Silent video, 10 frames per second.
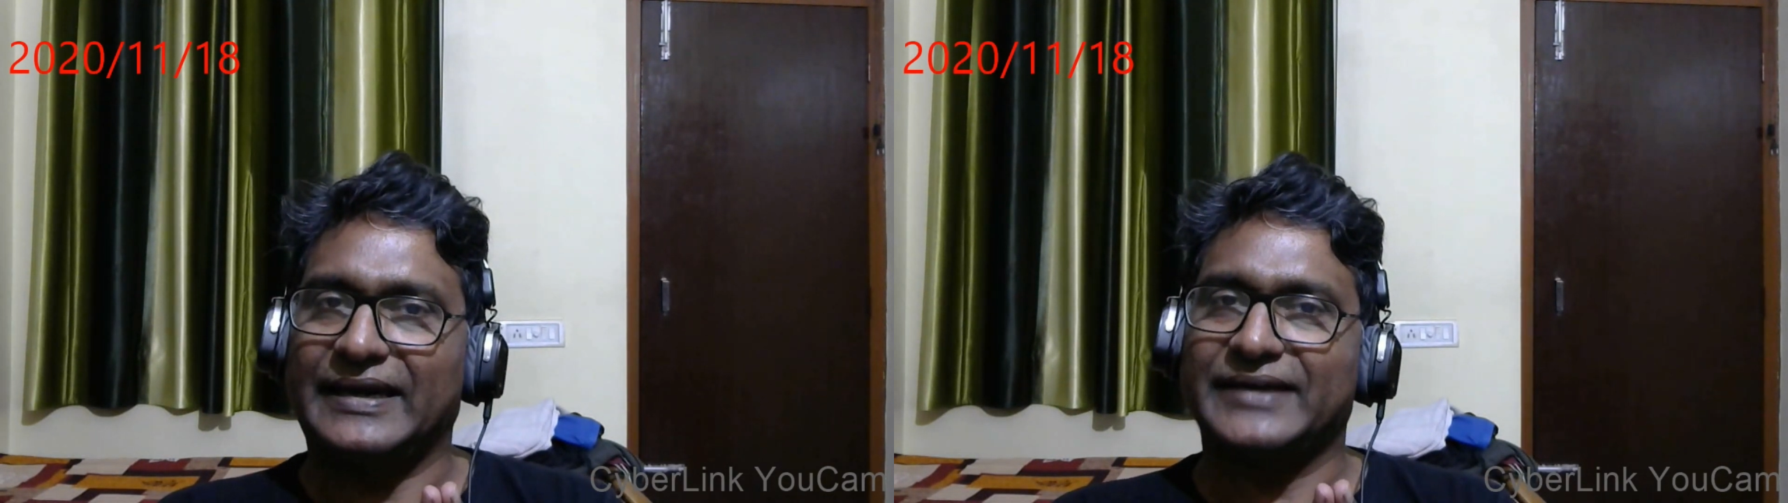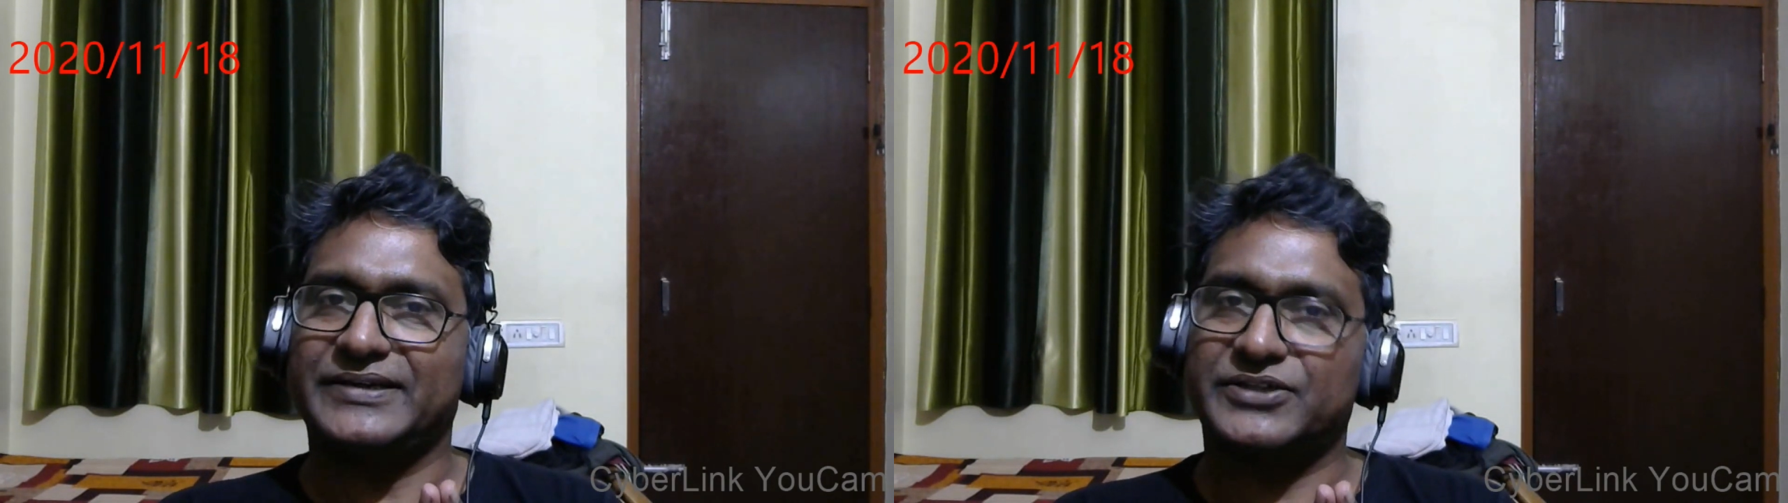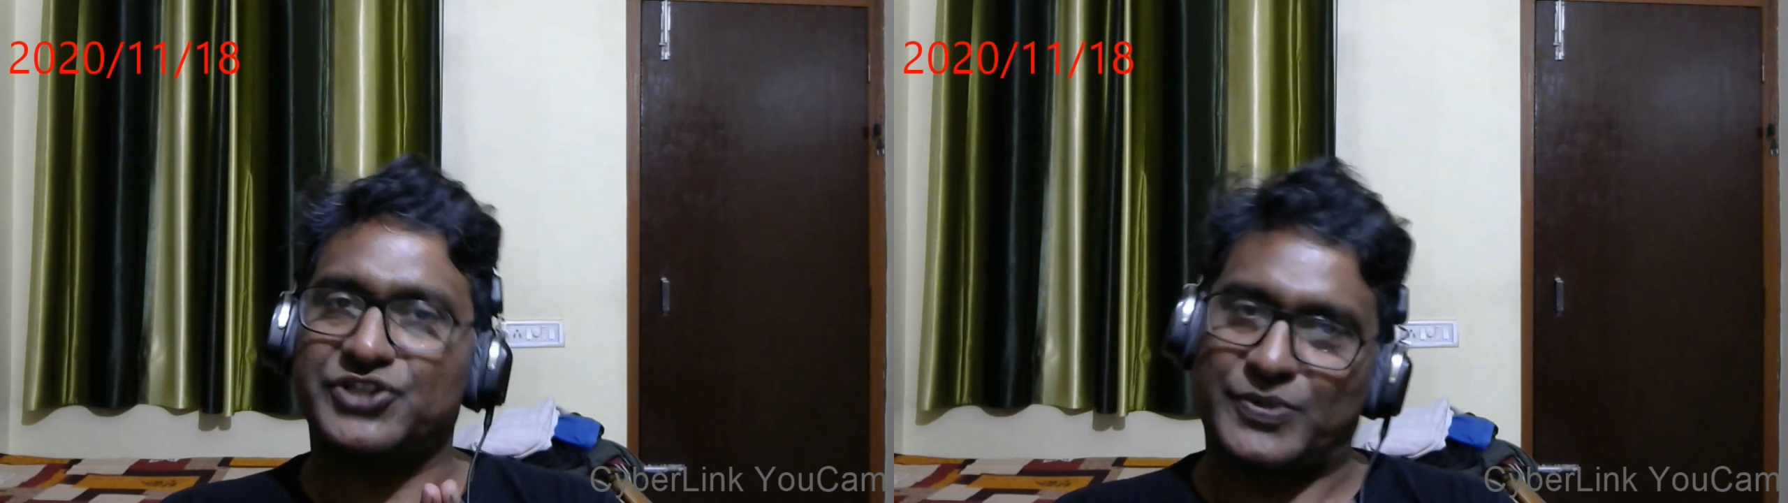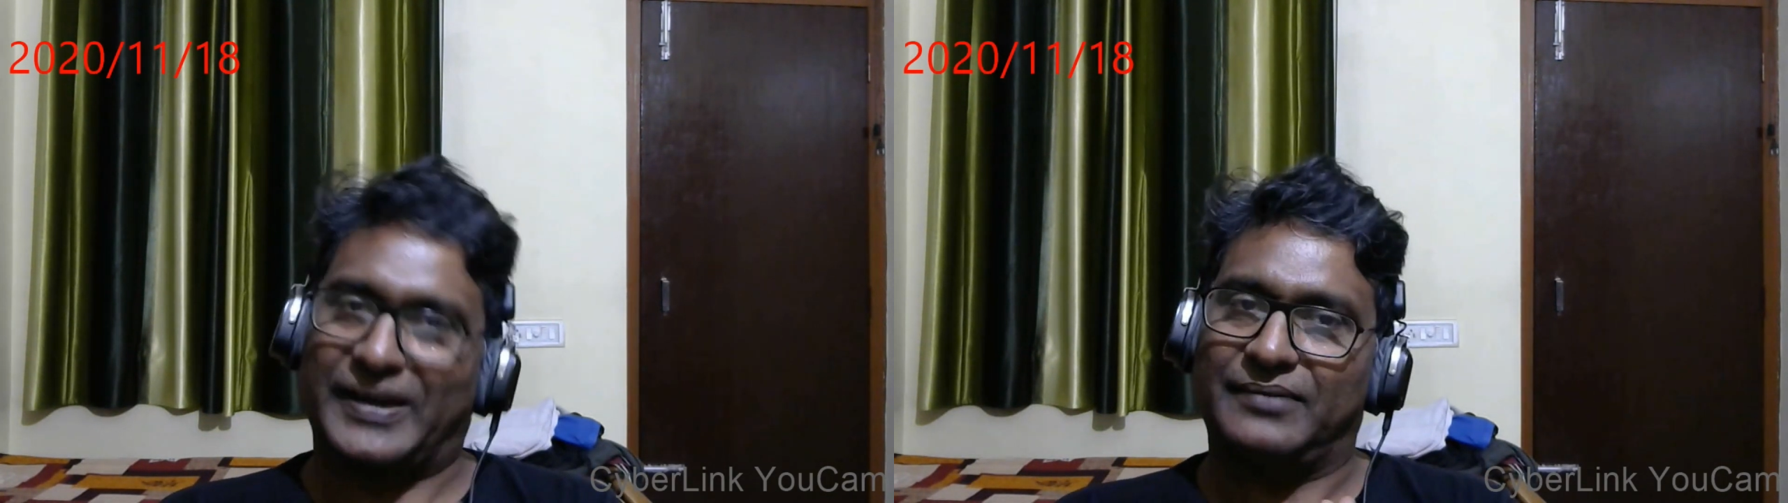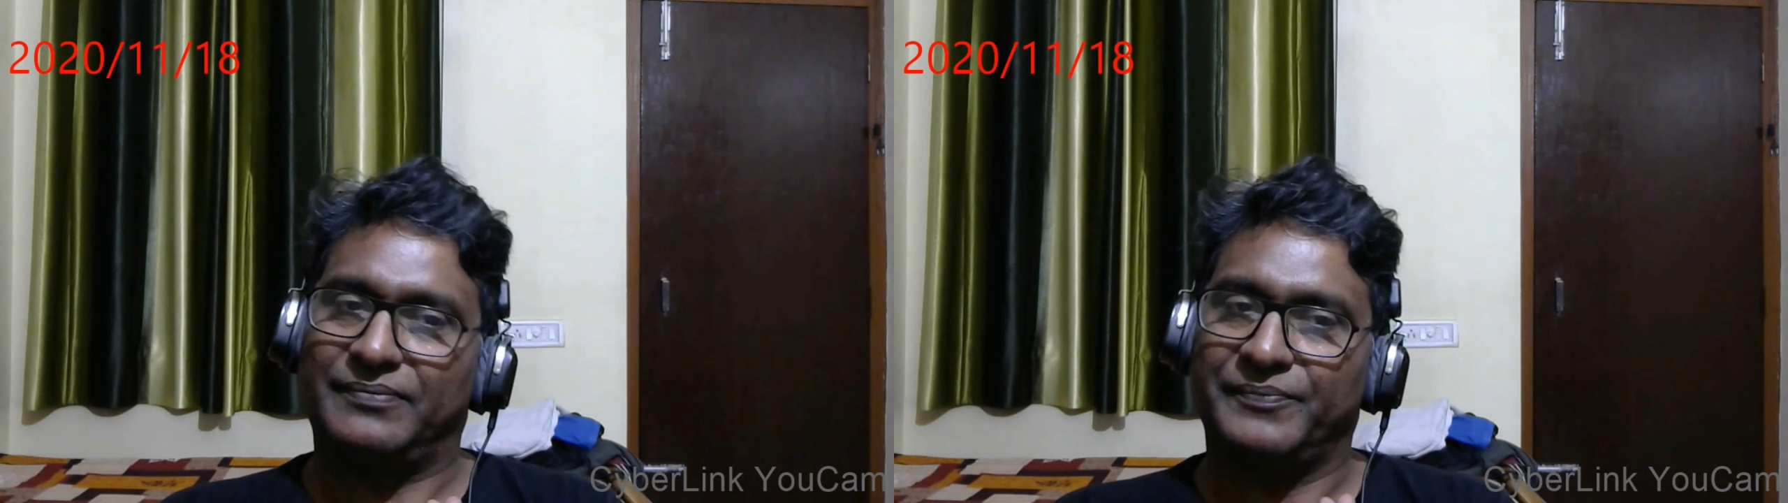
1912